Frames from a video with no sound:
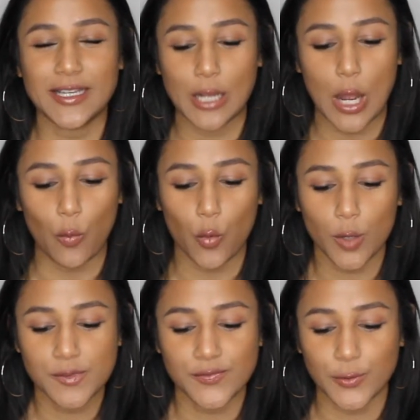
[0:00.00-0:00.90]
and got
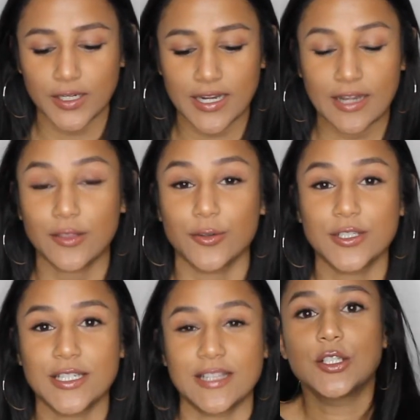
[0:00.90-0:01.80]
whooped
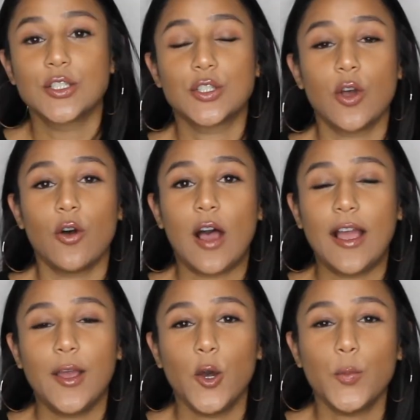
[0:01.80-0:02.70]
49-13. So
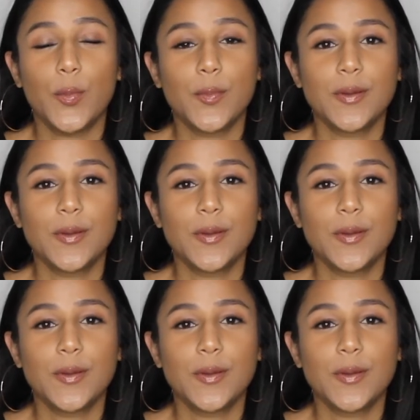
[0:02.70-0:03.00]
I hope